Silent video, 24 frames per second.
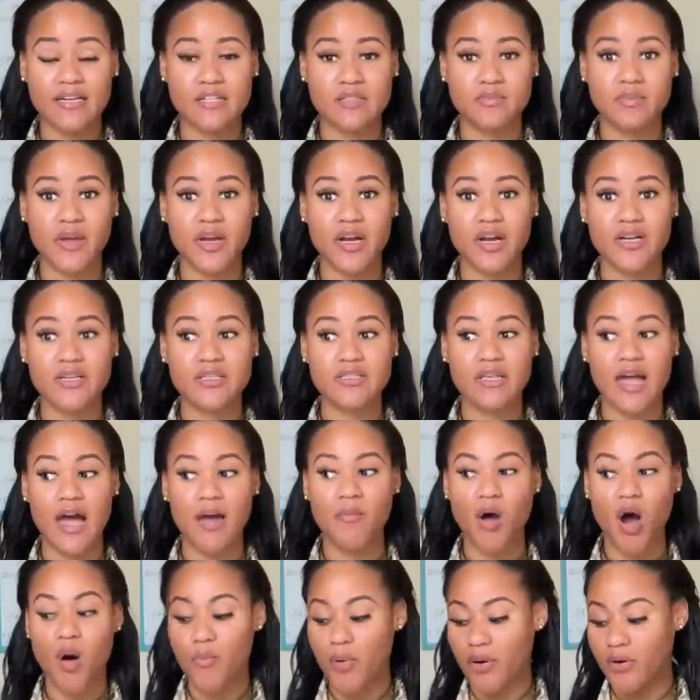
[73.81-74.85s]
is because
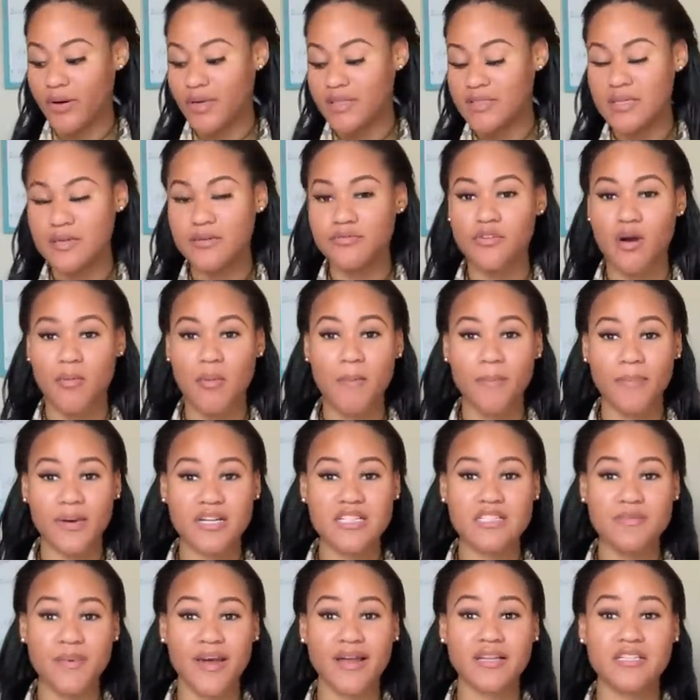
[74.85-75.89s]
I'm operating from a
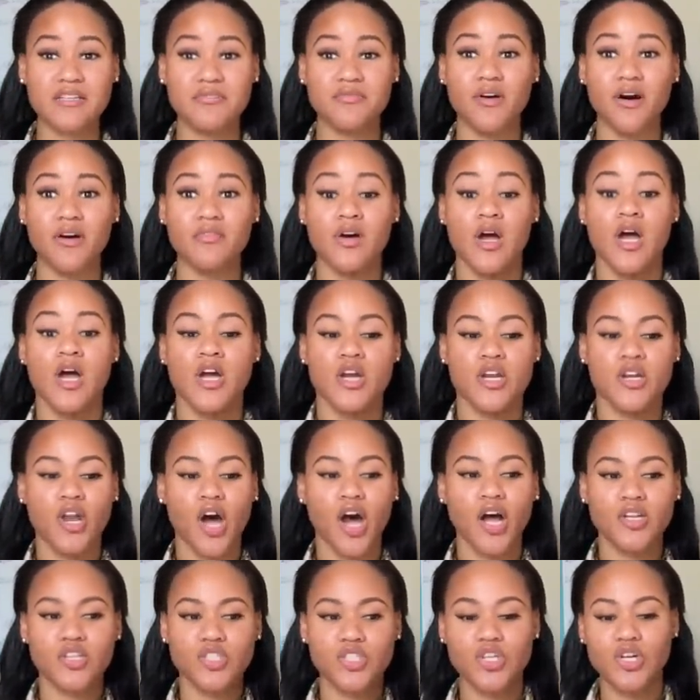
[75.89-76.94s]
perspective of
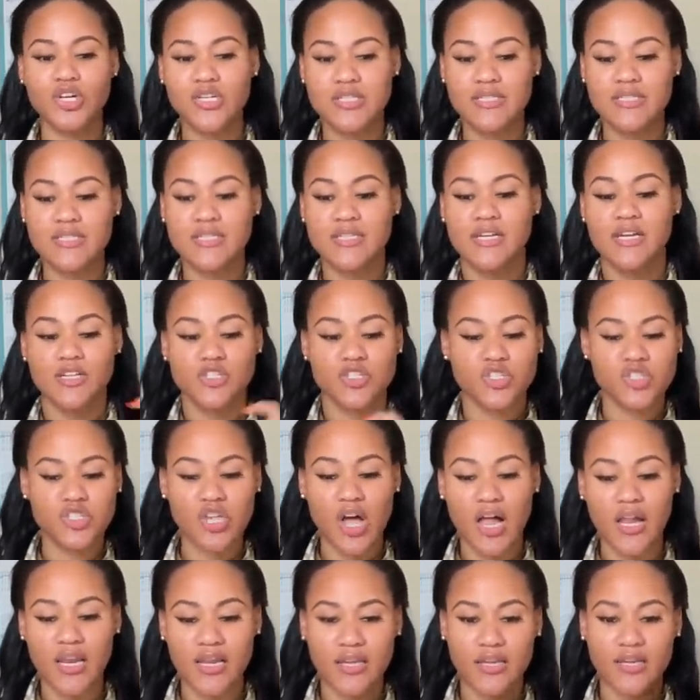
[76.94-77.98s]
not just
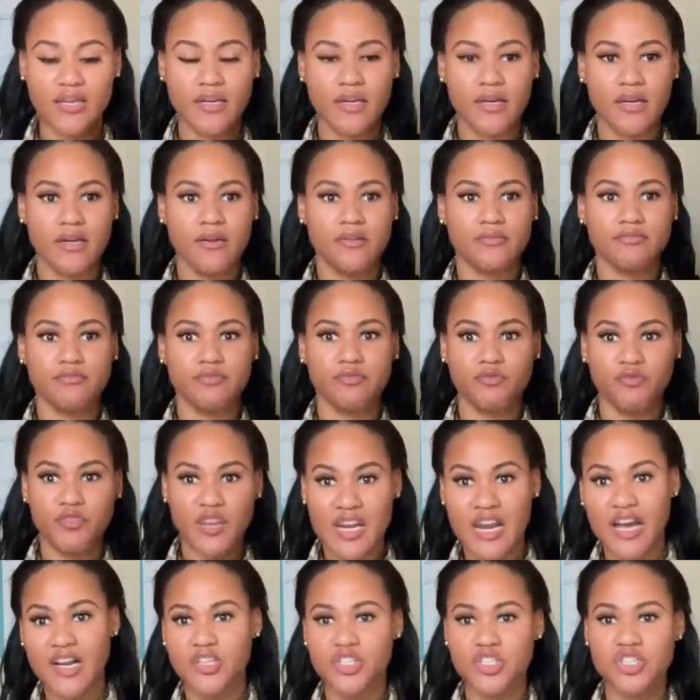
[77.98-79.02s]
solid
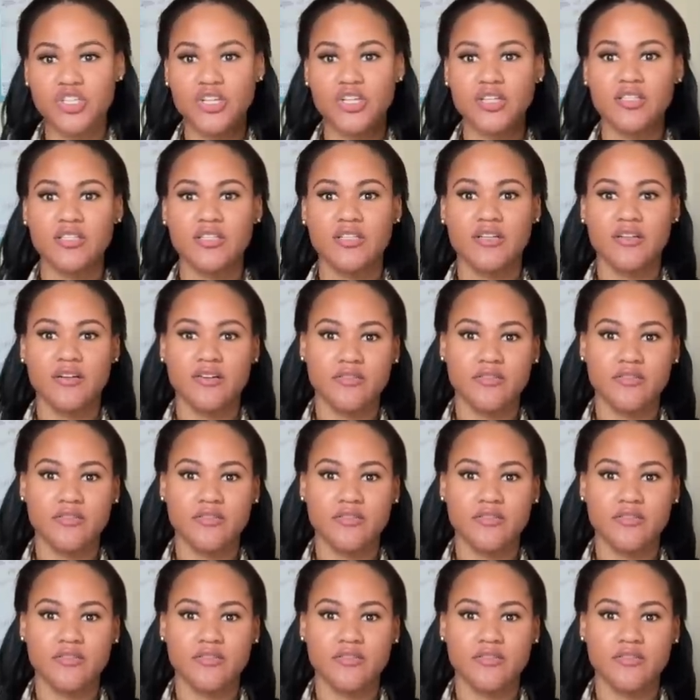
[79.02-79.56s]
financial,